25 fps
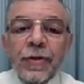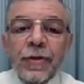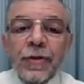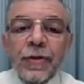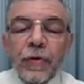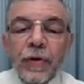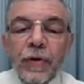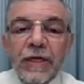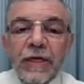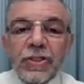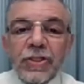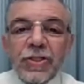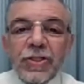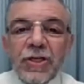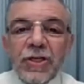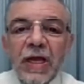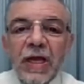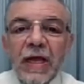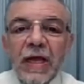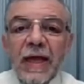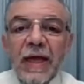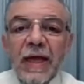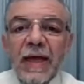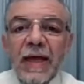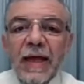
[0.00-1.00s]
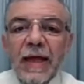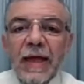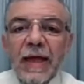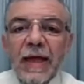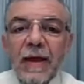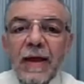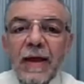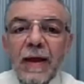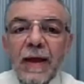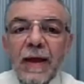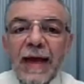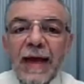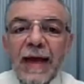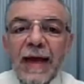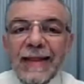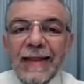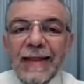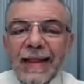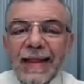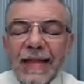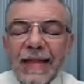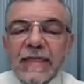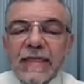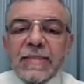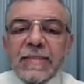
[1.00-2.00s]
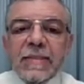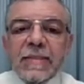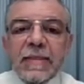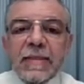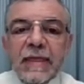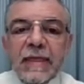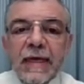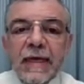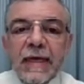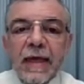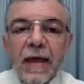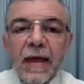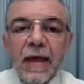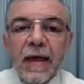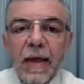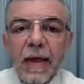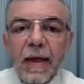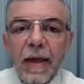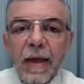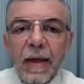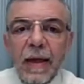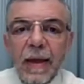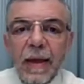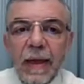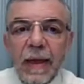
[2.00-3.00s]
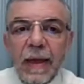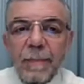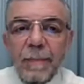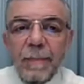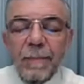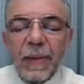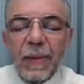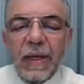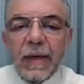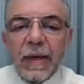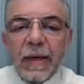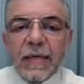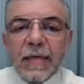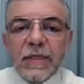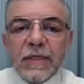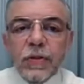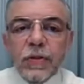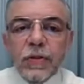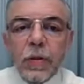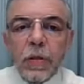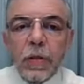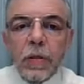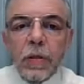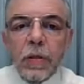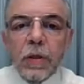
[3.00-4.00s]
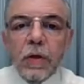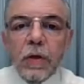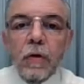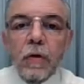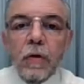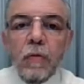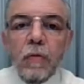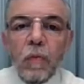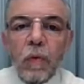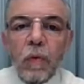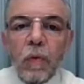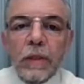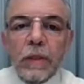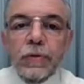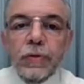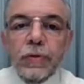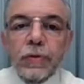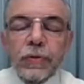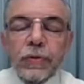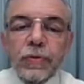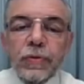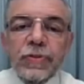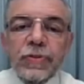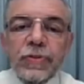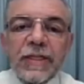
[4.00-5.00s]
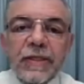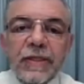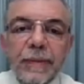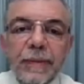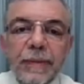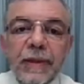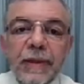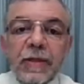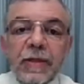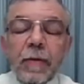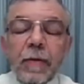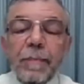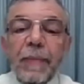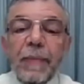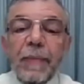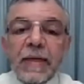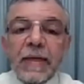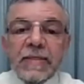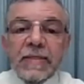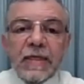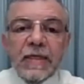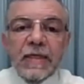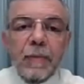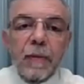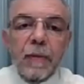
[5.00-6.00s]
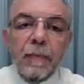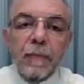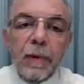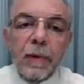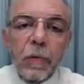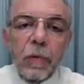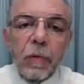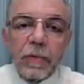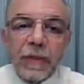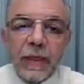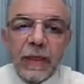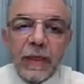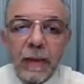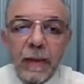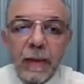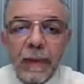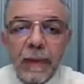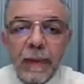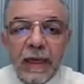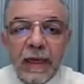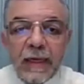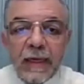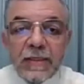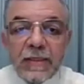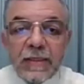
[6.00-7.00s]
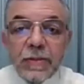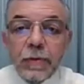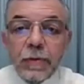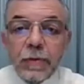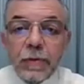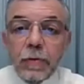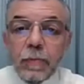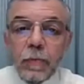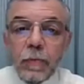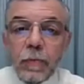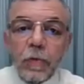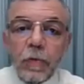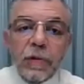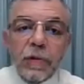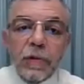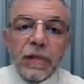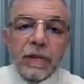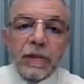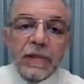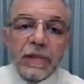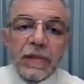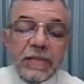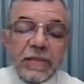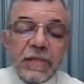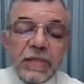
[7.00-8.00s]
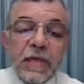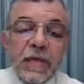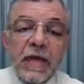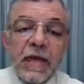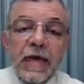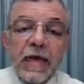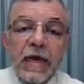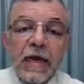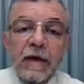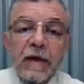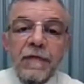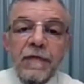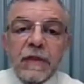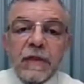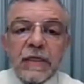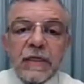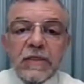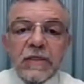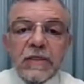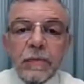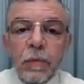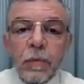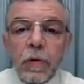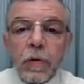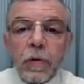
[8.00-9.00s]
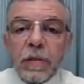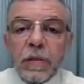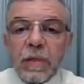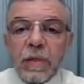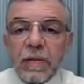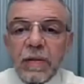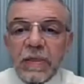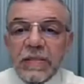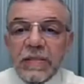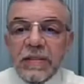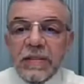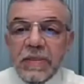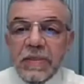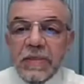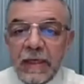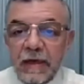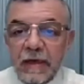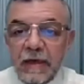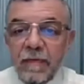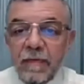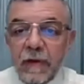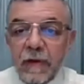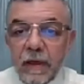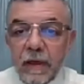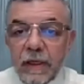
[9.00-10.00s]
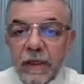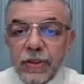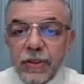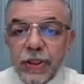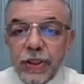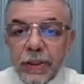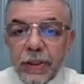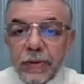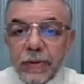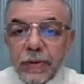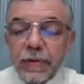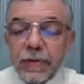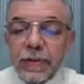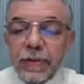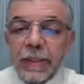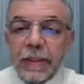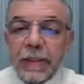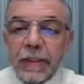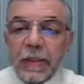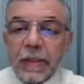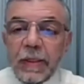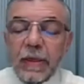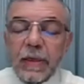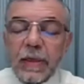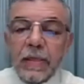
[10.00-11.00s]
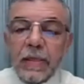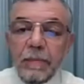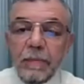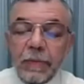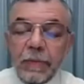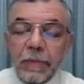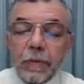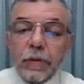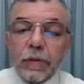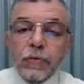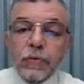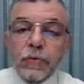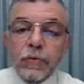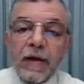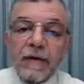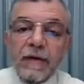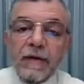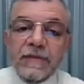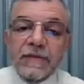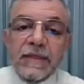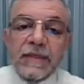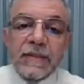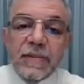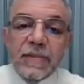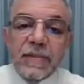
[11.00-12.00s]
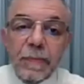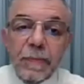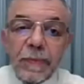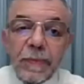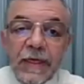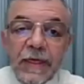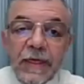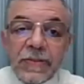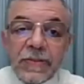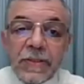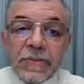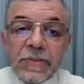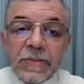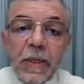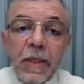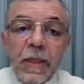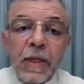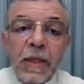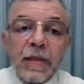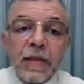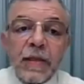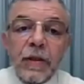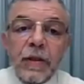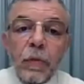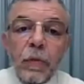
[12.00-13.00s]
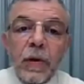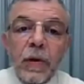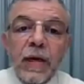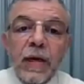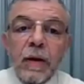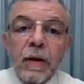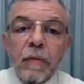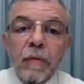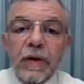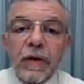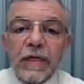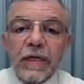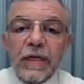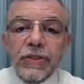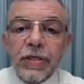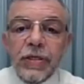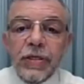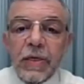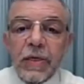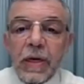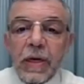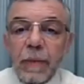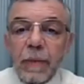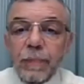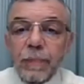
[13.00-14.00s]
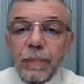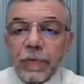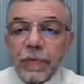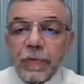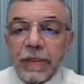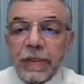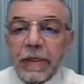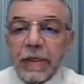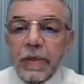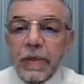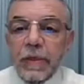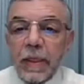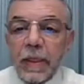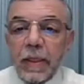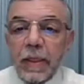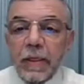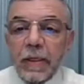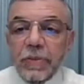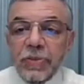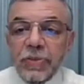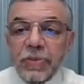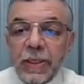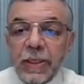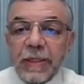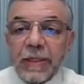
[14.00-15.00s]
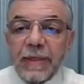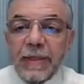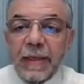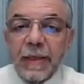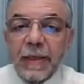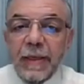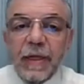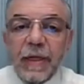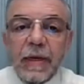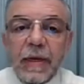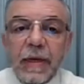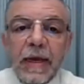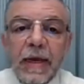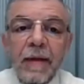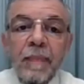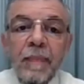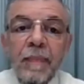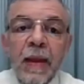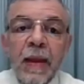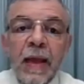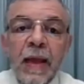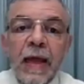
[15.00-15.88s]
to reach at least the umbilicus, or 1 to 2 centimeter maximum below the umbilicus, not more than this. If it is more than this, even reaching to the, because we have seen some cases, the wiggle reaching up to the genital area,